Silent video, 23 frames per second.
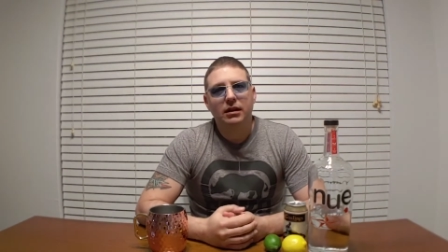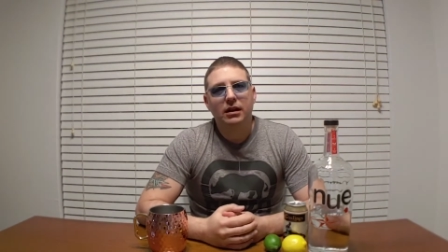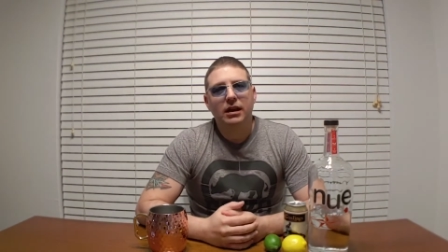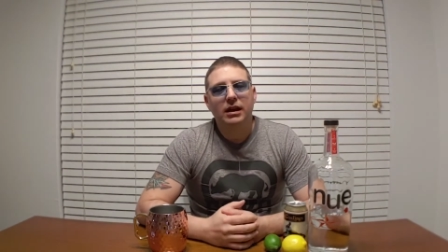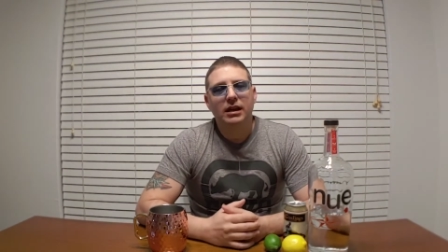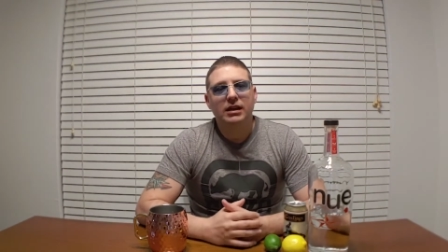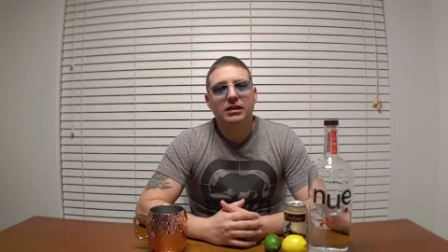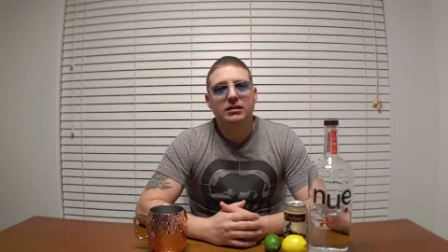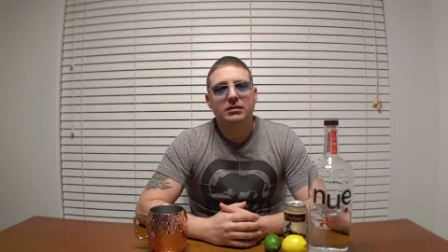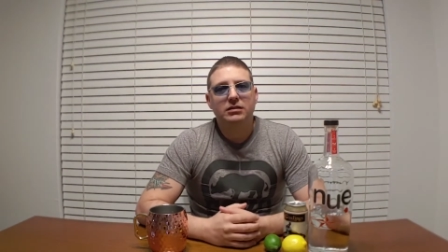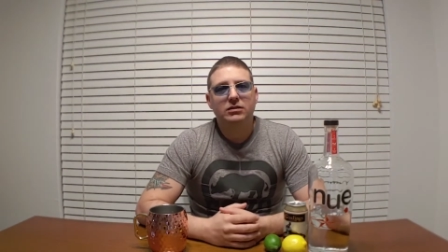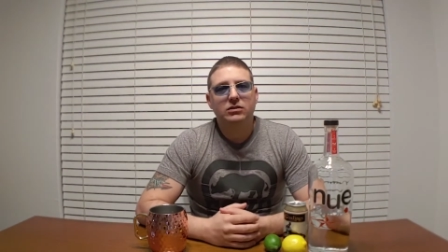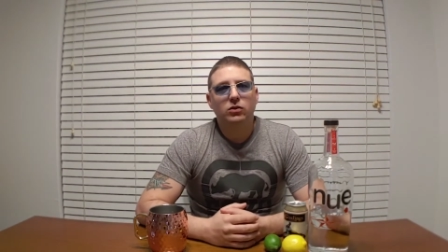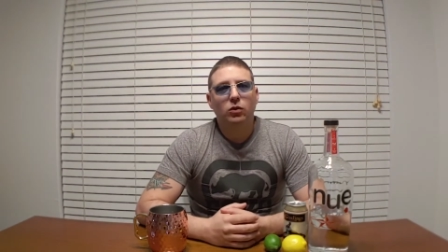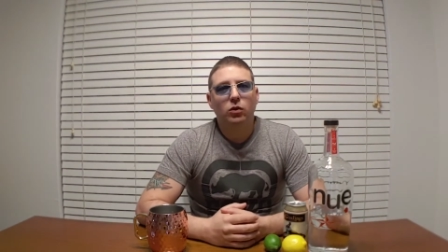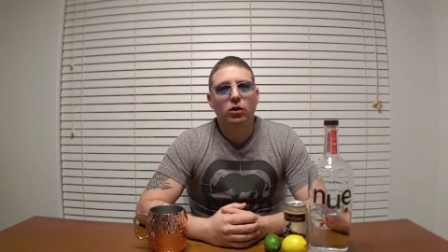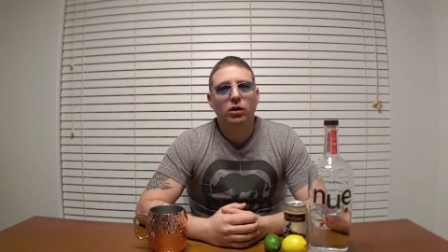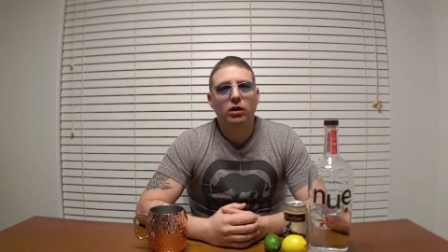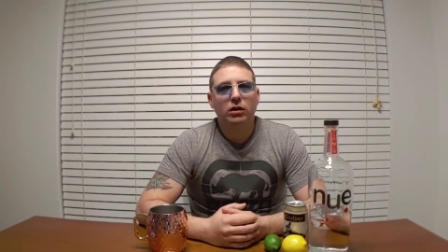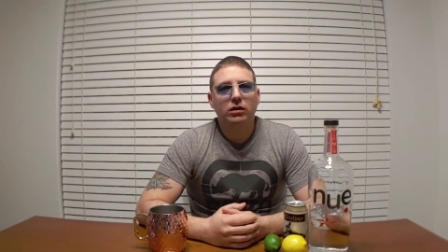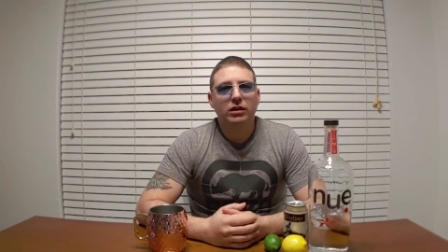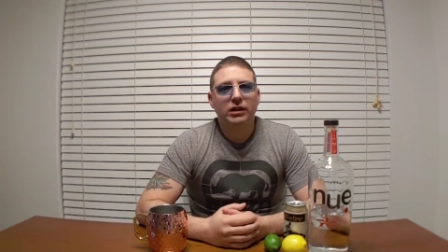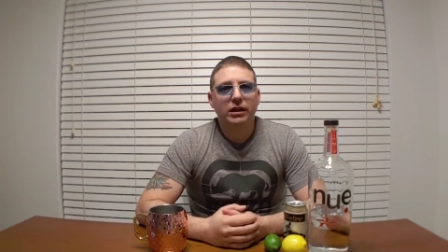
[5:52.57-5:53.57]

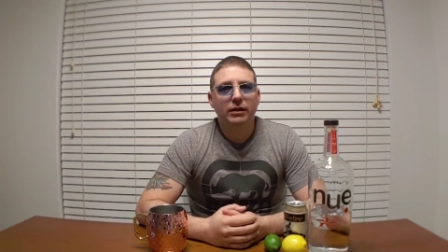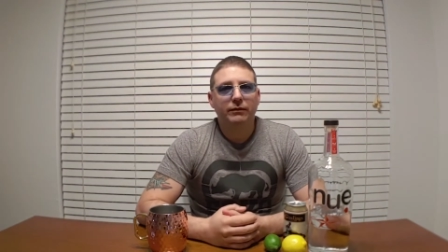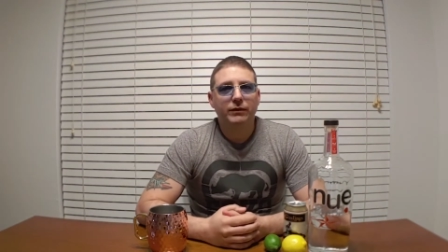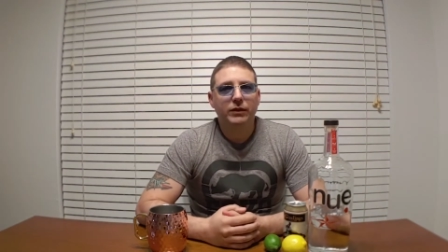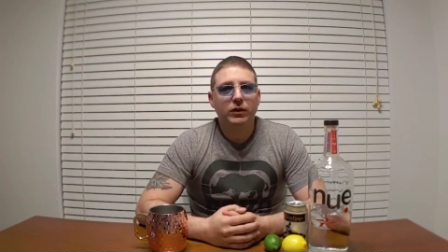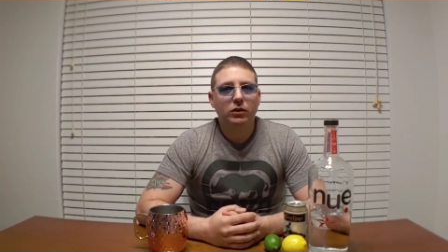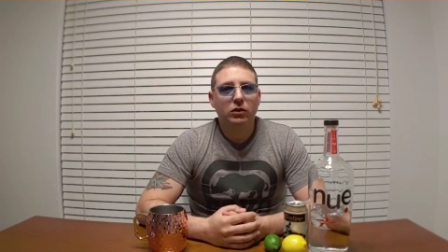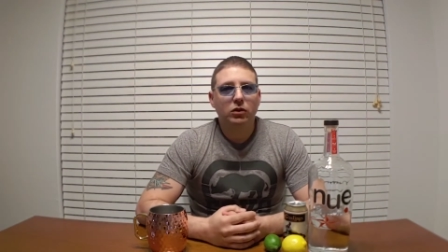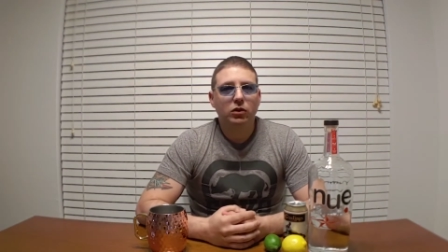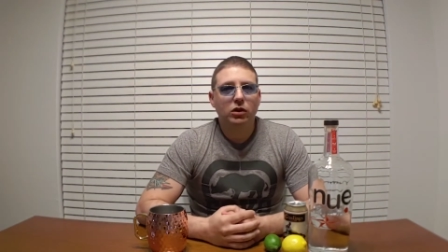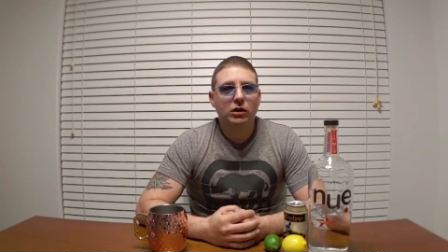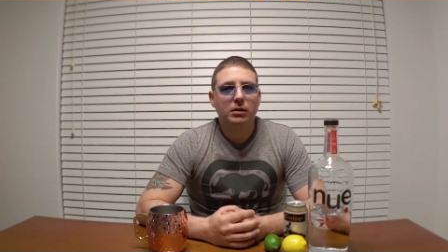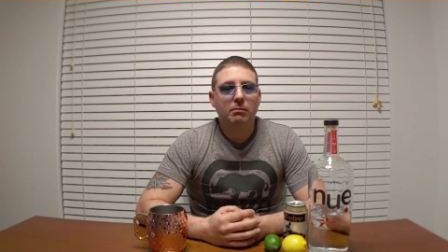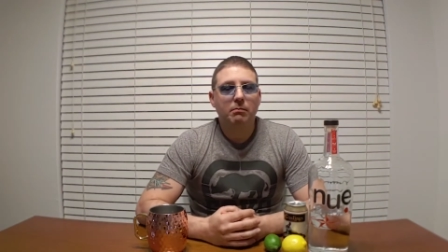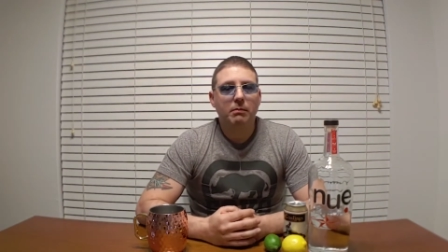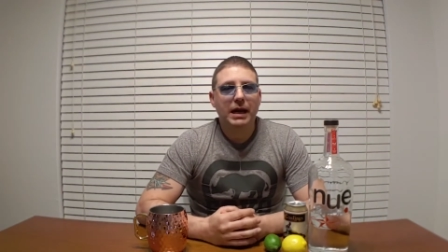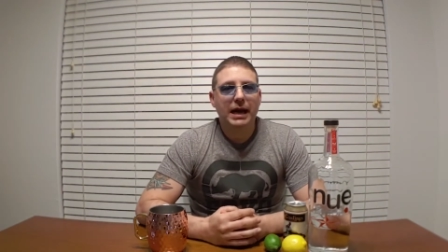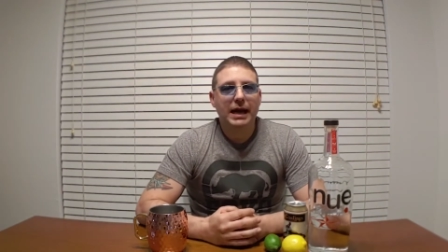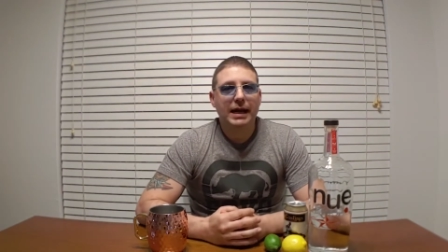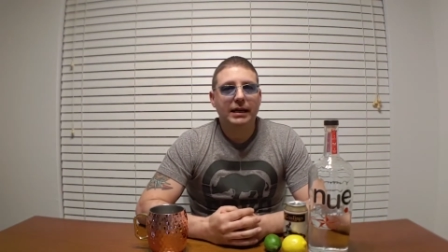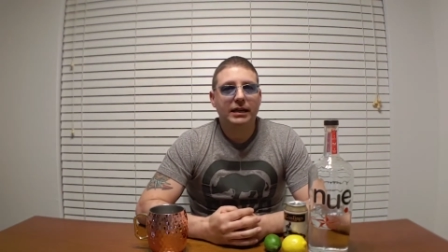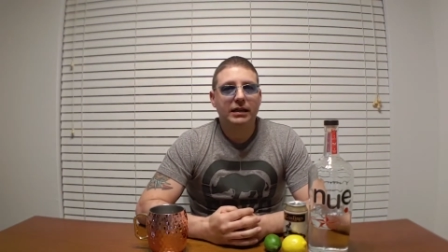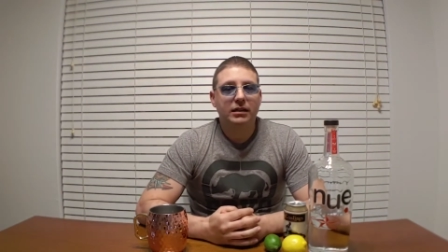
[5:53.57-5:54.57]
Historically, if you look
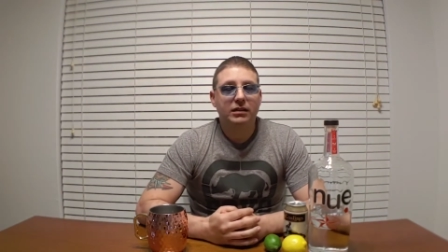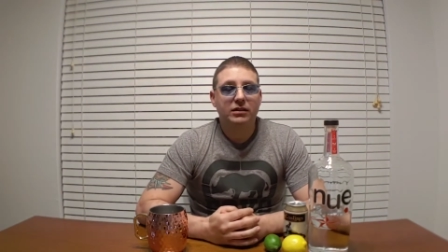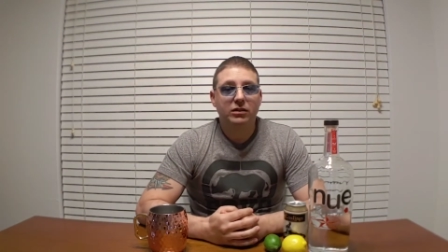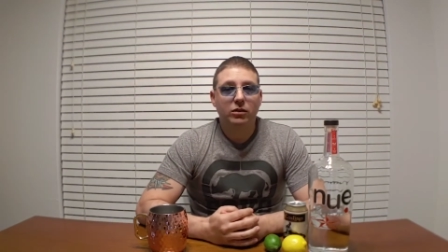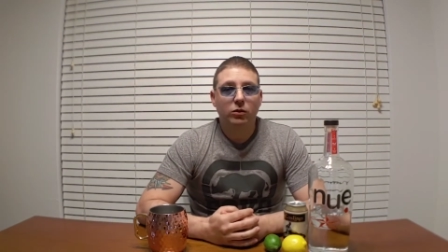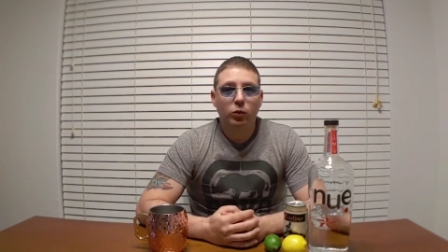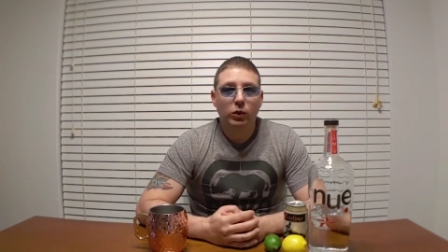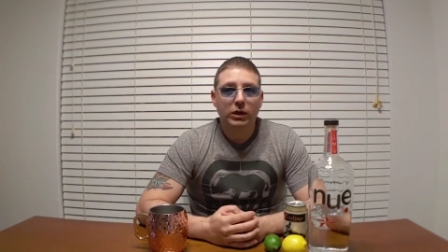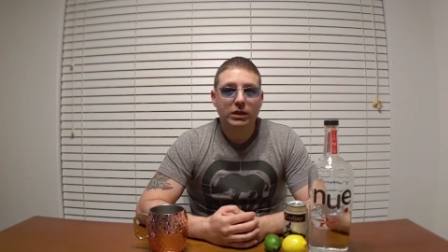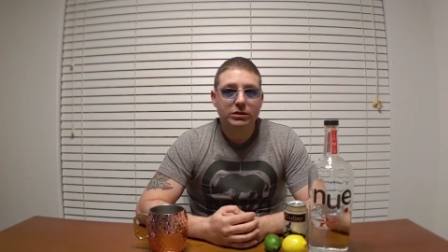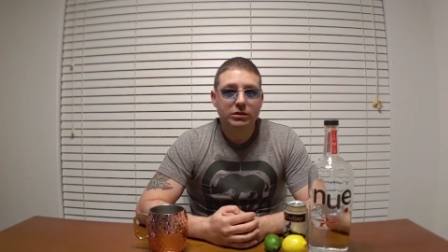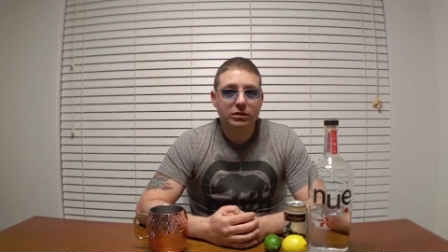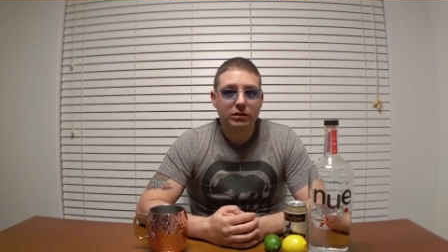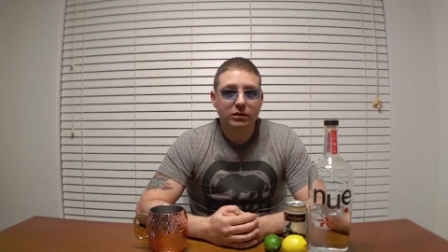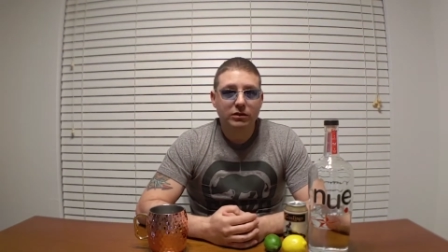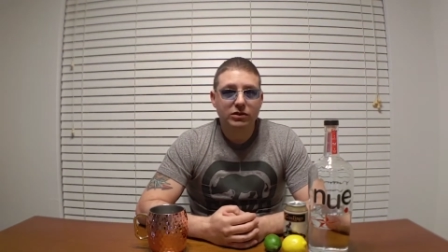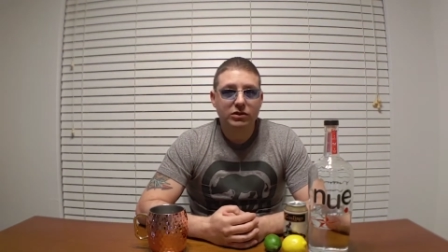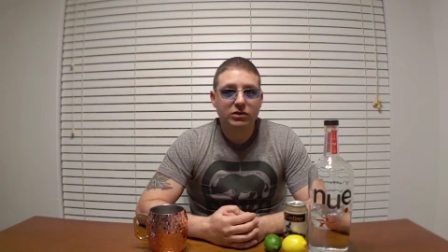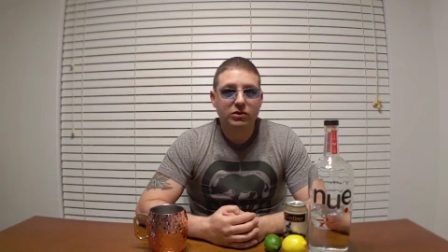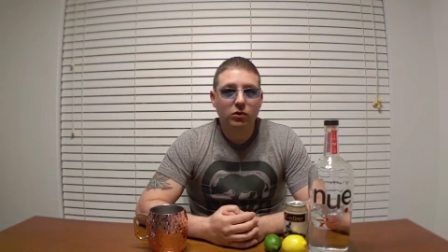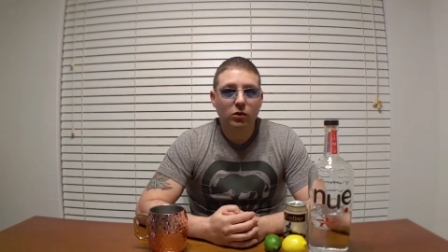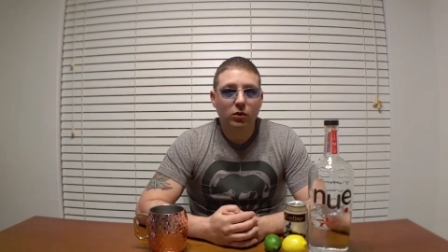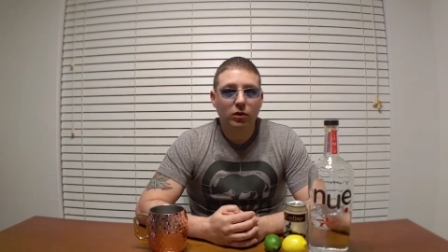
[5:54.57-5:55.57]
back at the original
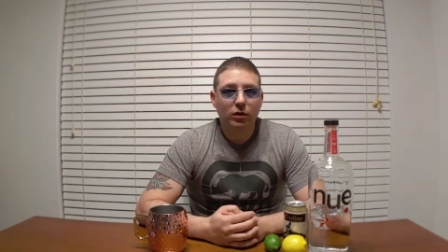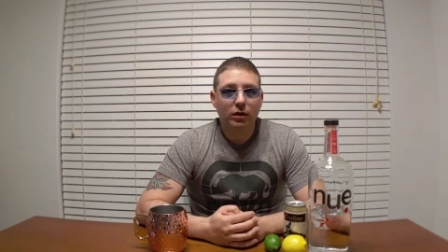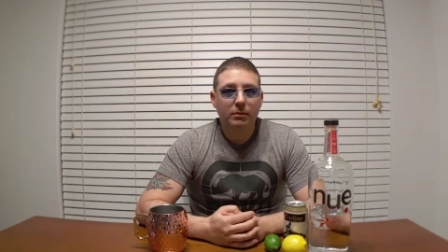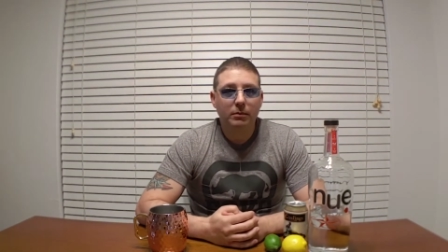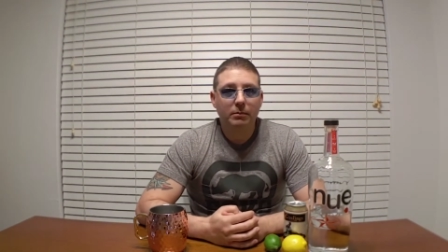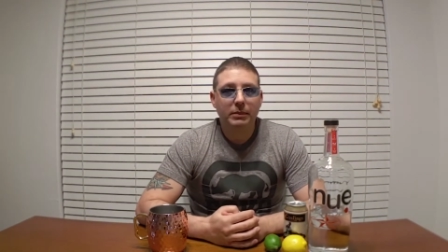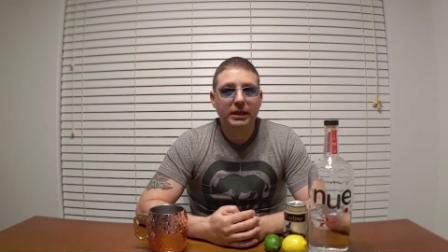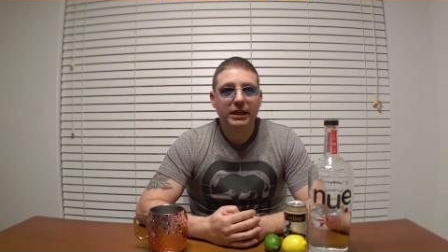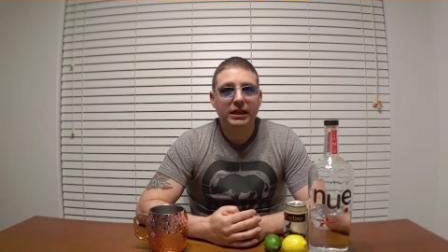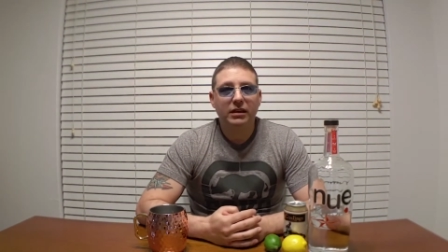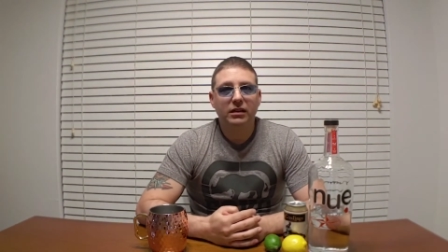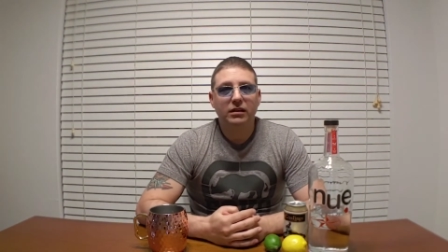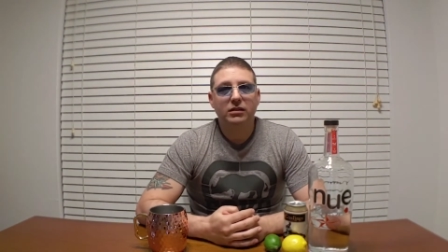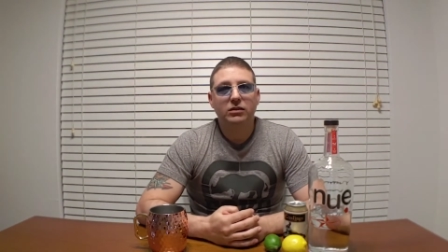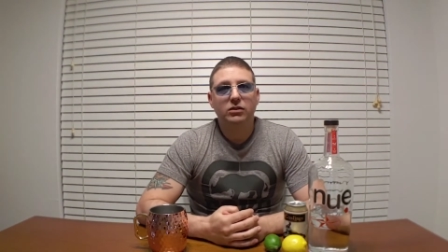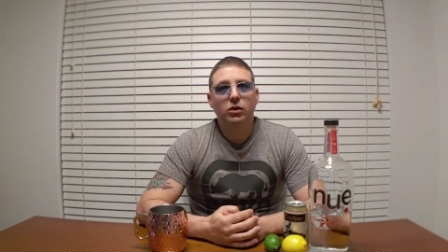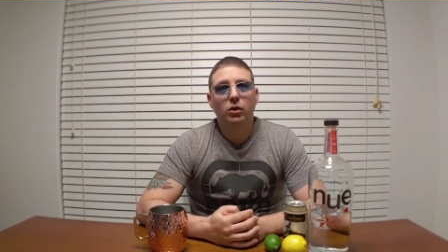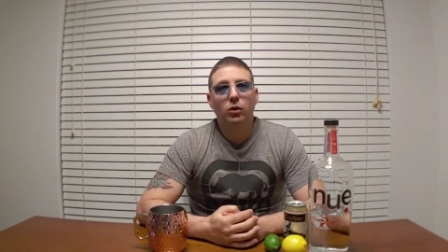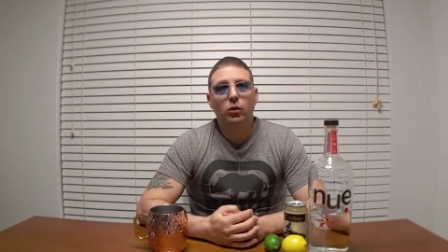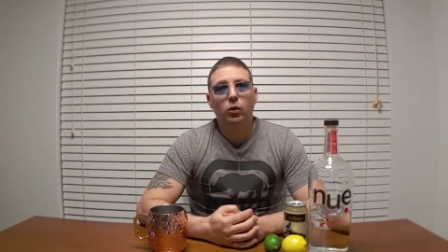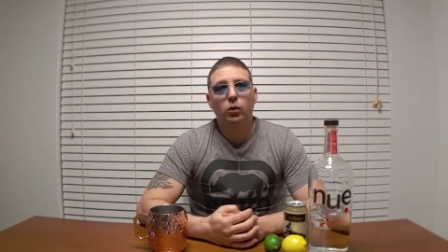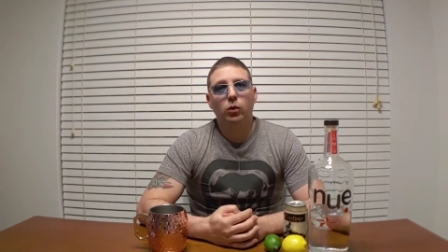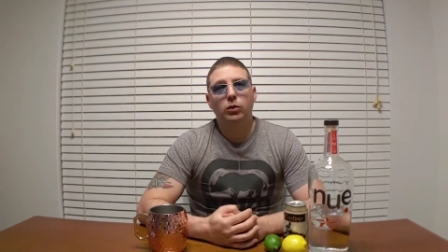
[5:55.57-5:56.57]
story being
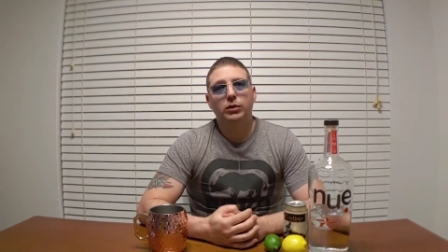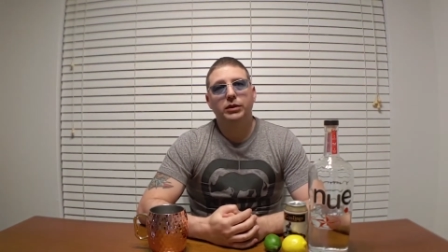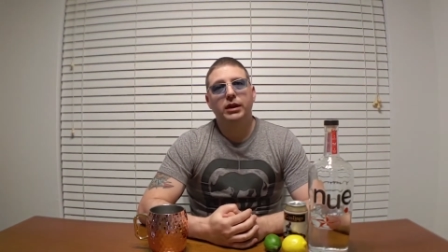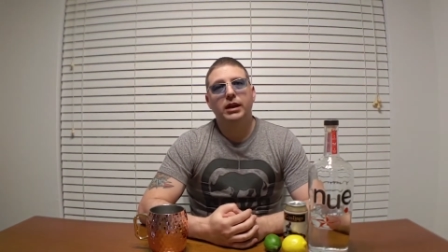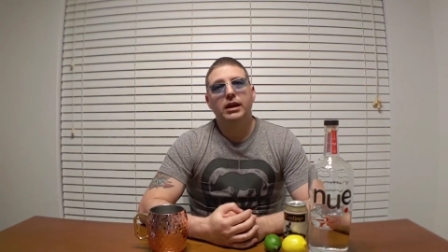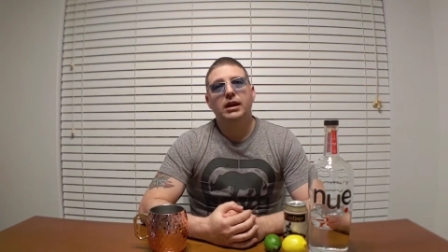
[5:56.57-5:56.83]
told,